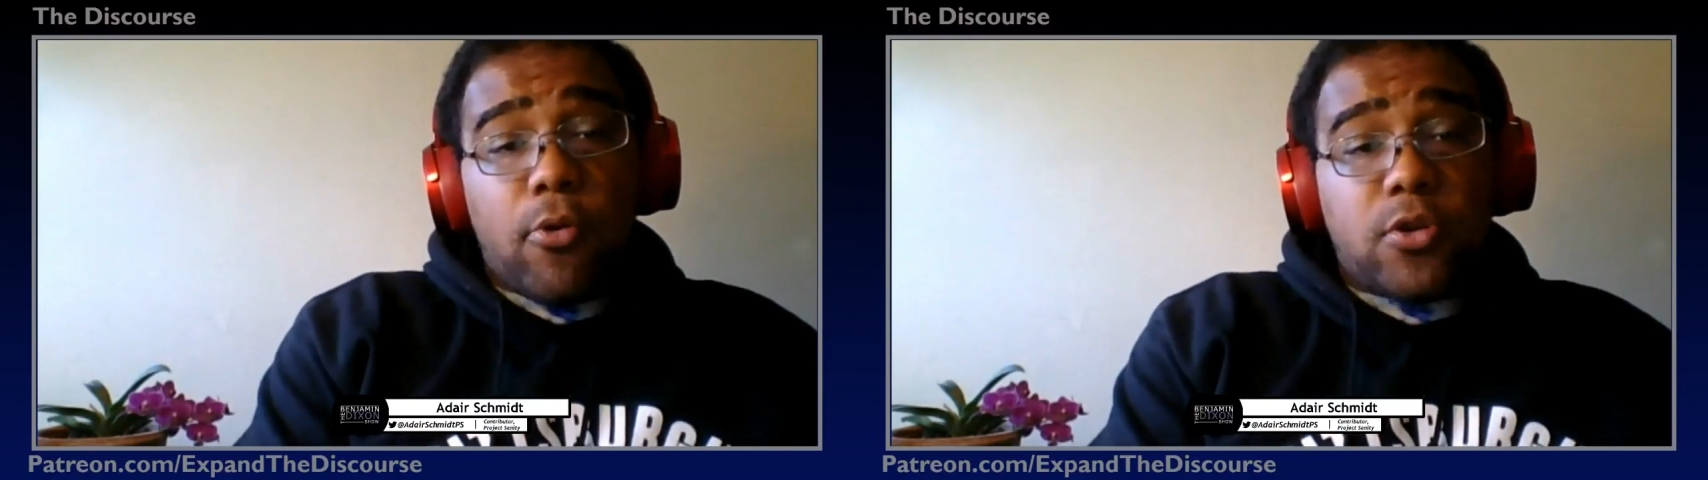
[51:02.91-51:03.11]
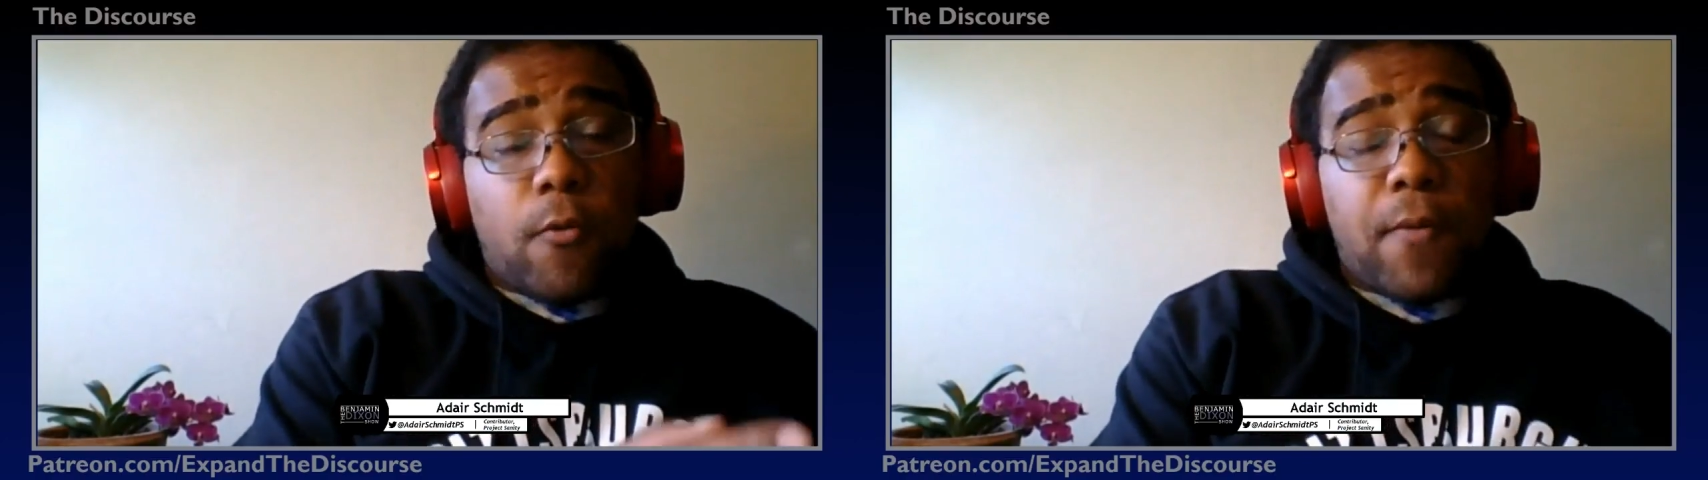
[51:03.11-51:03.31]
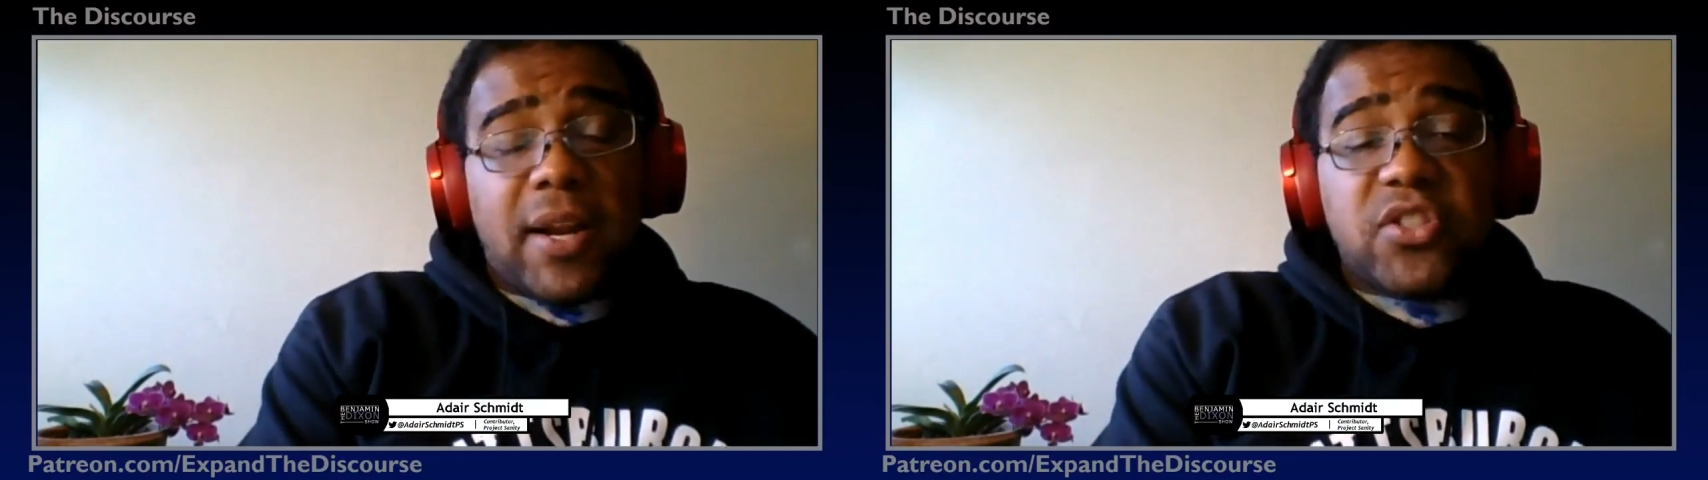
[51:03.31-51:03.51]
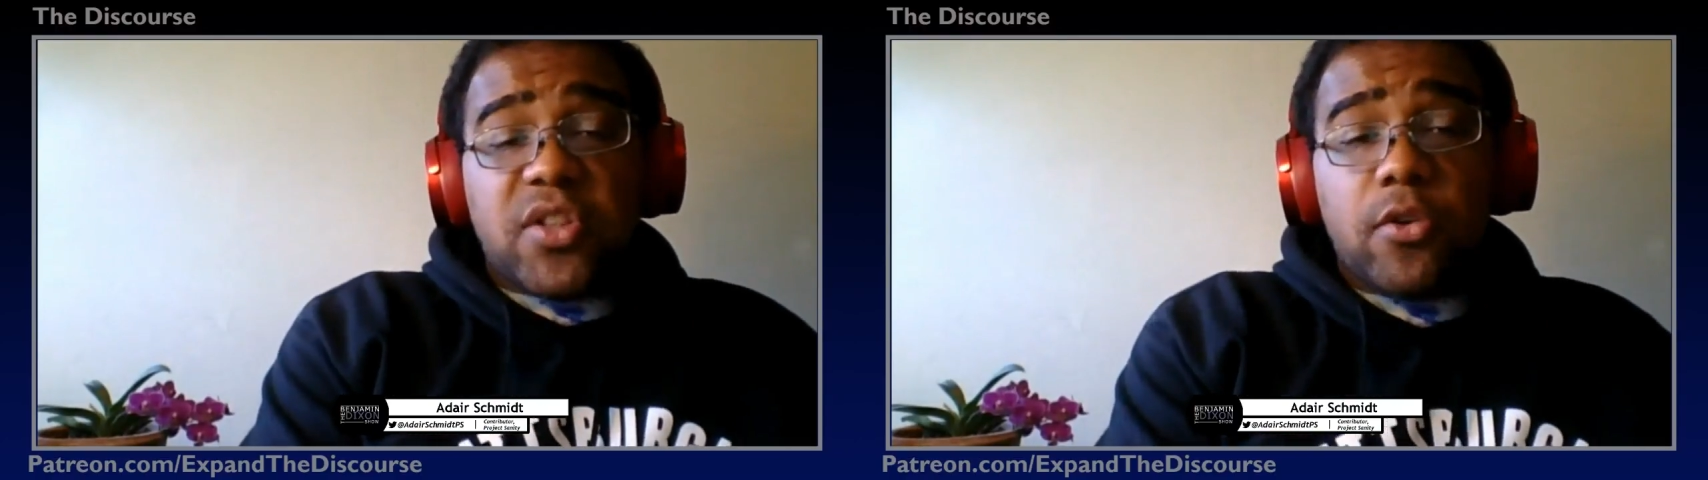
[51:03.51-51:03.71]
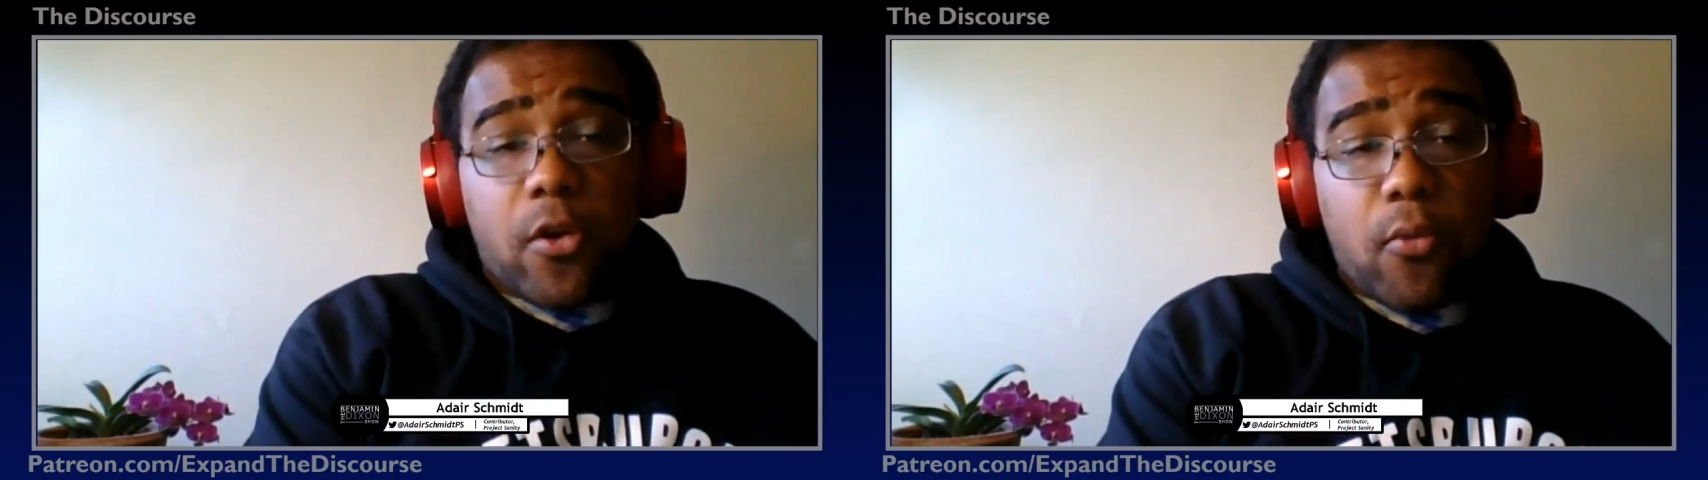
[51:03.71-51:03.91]
unable to
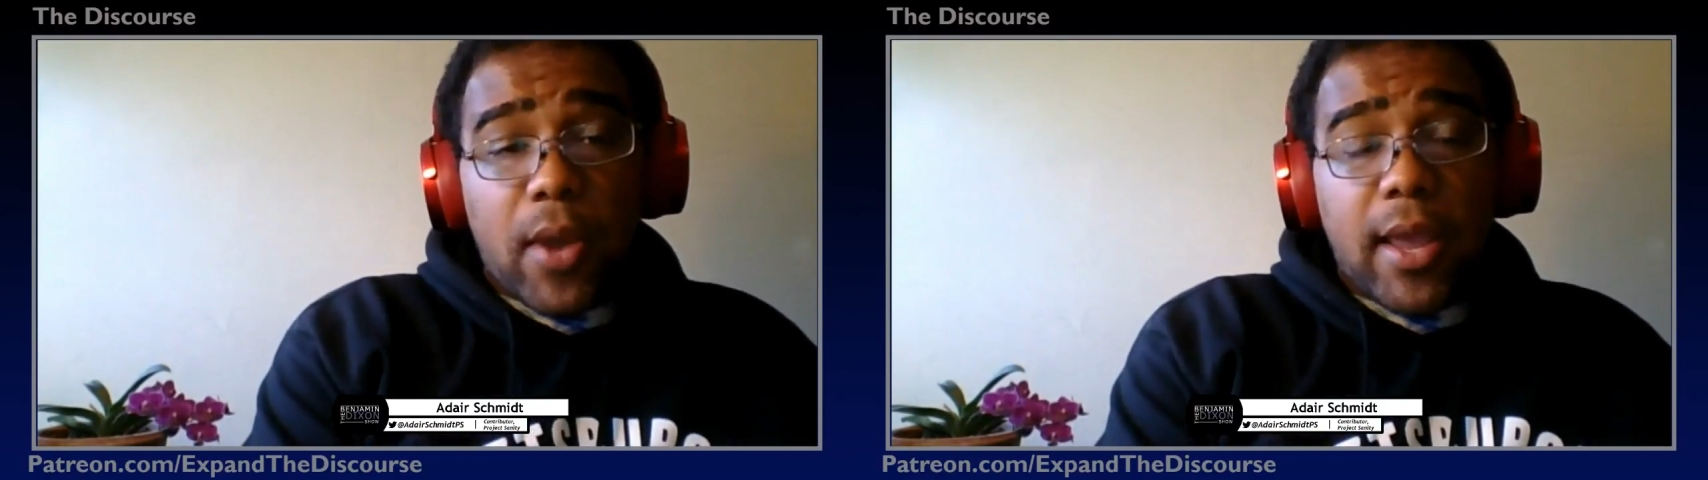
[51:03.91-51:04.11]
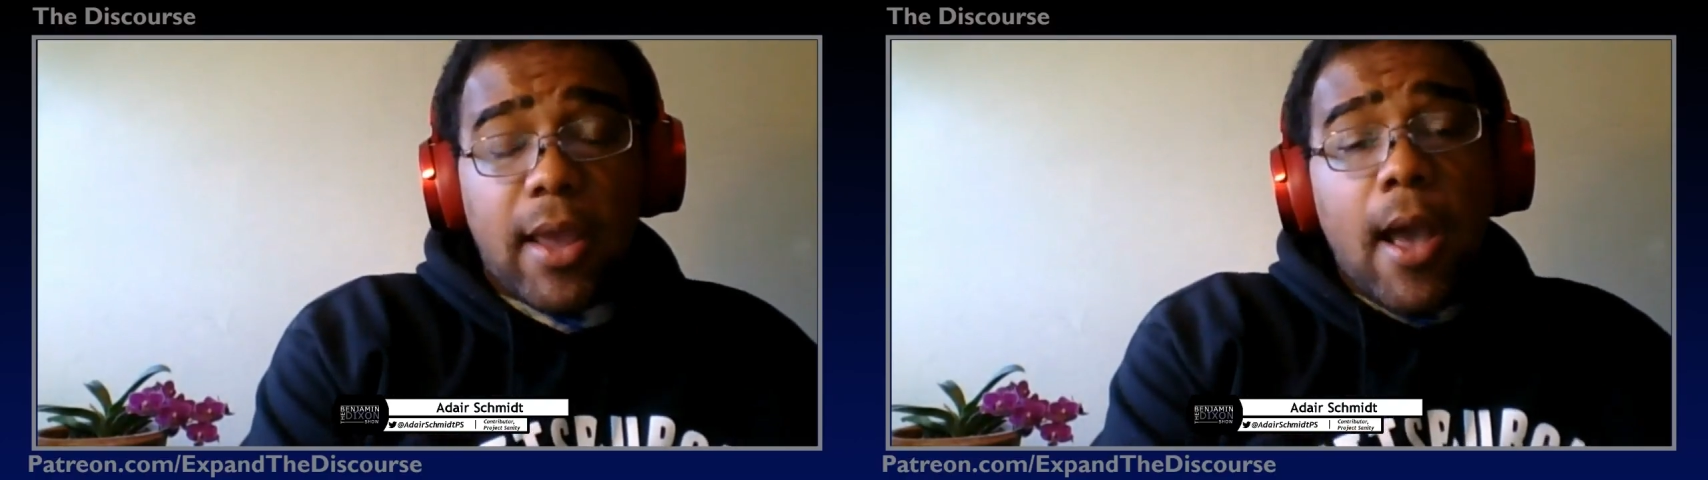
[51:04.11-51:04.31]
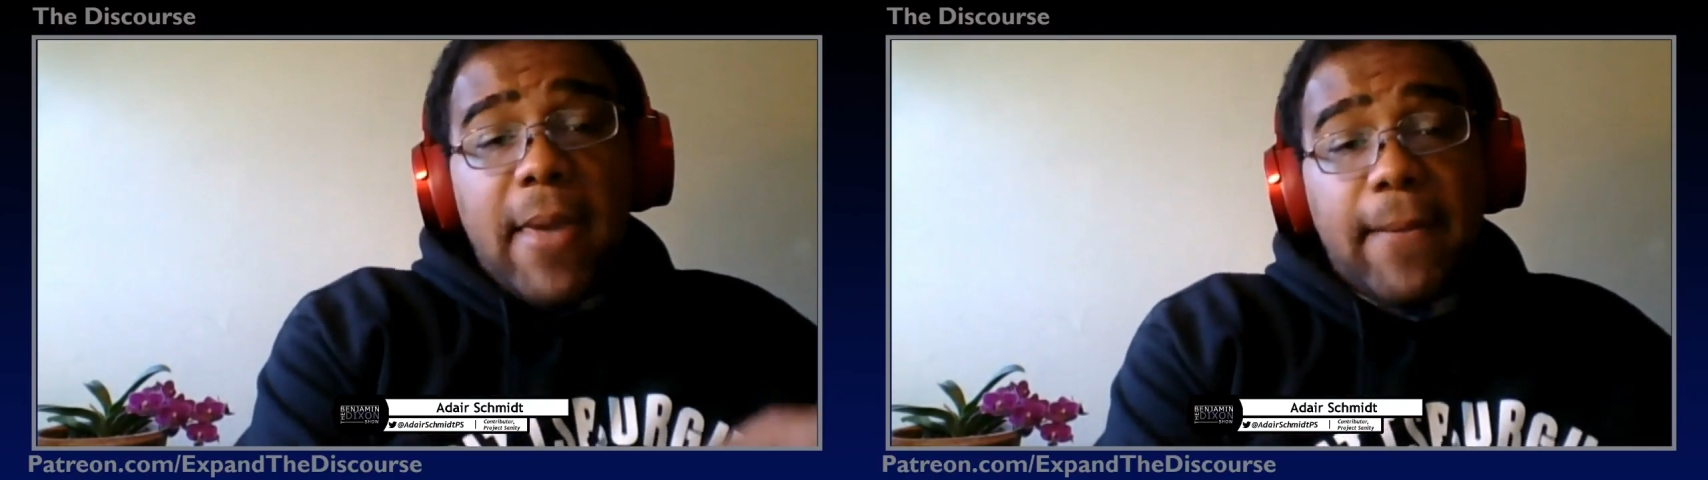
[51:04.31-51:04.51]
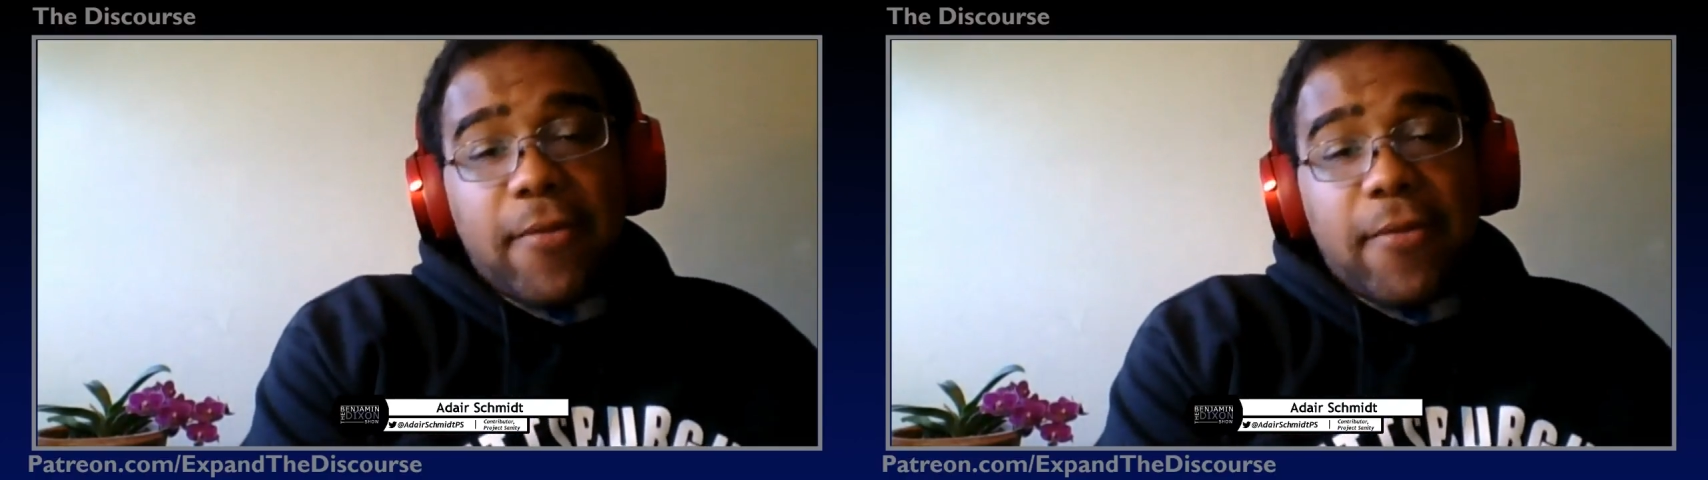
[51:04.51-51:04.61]
finish their degree,